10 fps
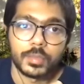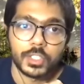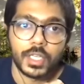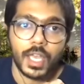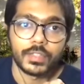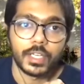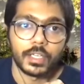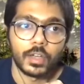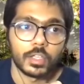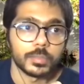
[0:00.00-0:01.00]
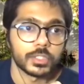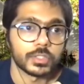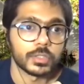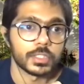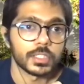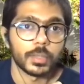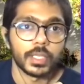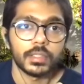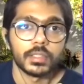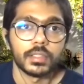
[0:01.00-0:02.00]
we should have an anonymous role
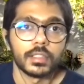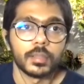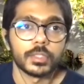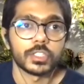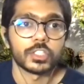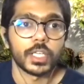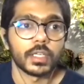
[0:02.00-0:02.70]
somewhere. Let me just check.